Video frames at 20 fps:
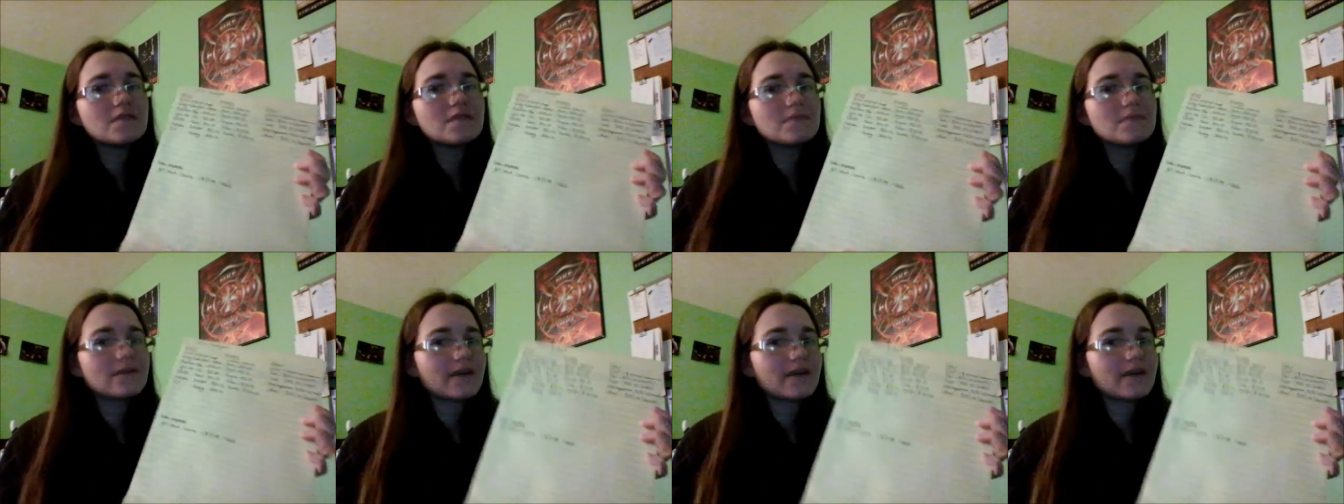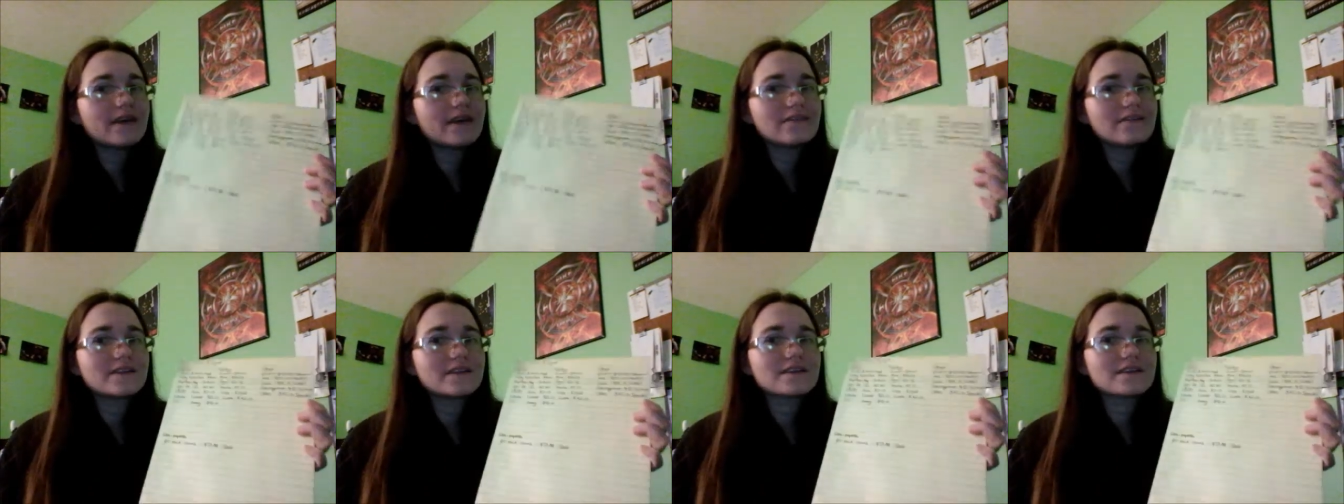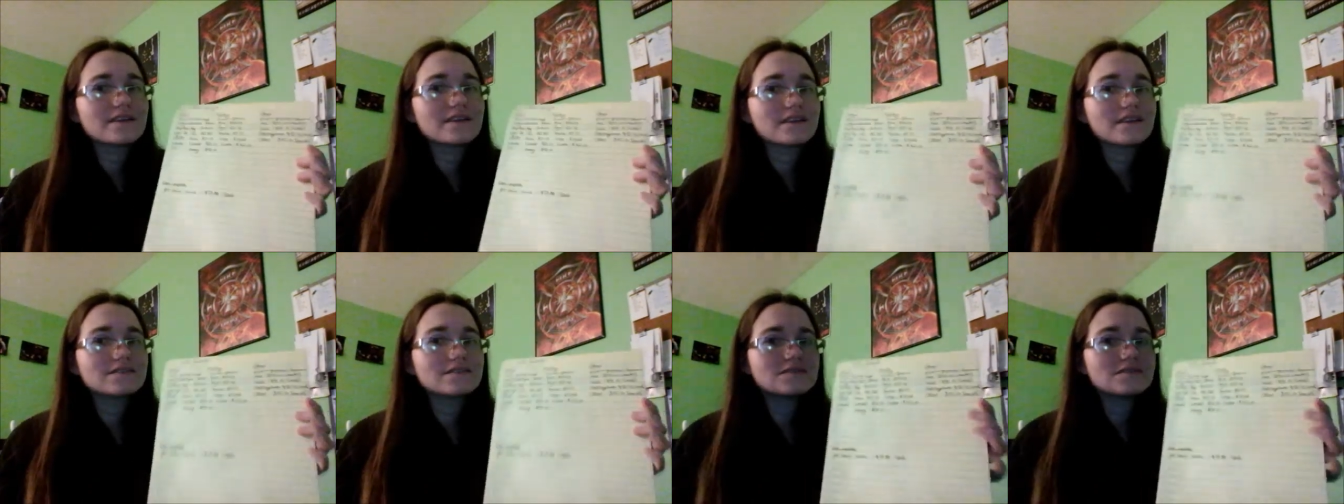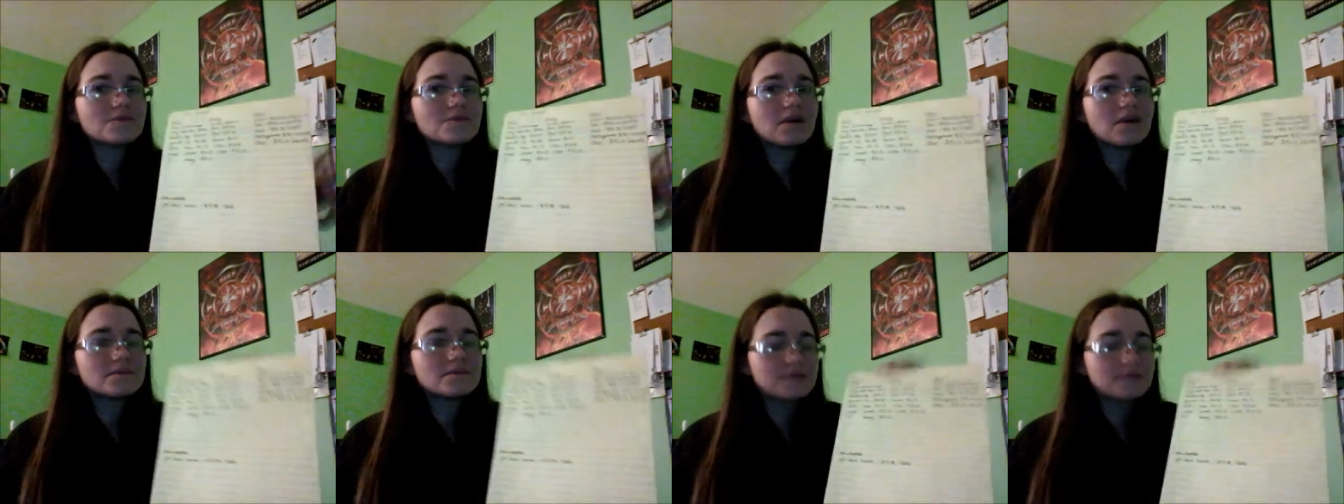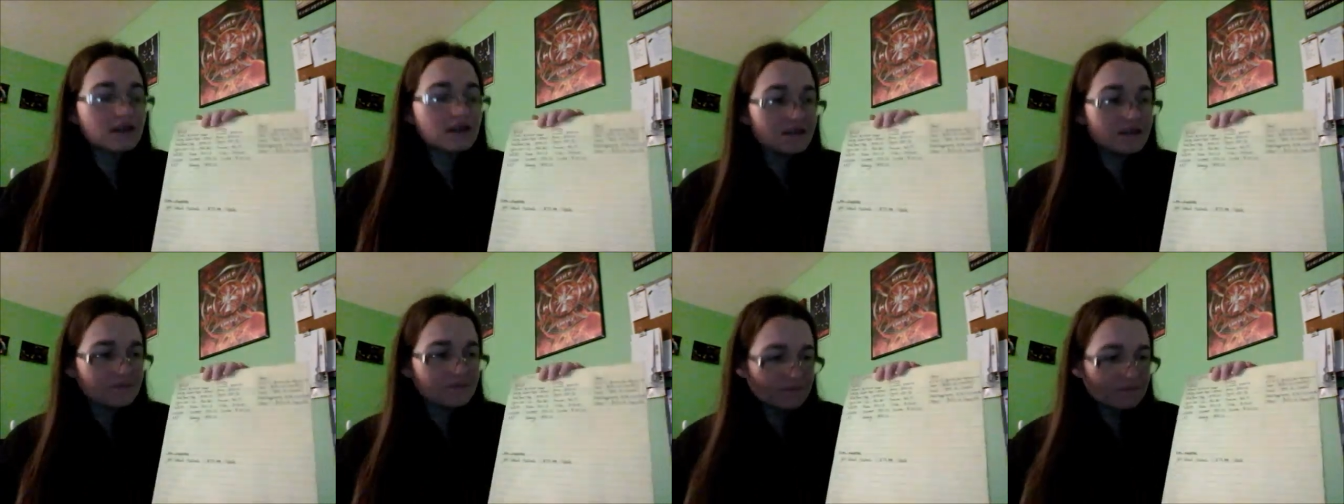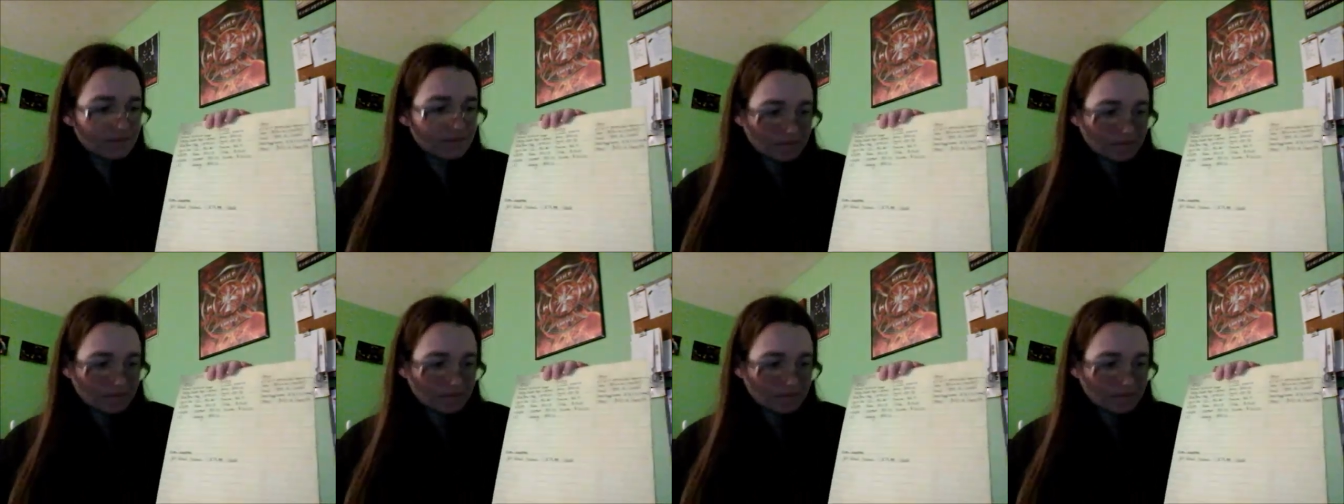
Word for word: But if I have anything else that pops up,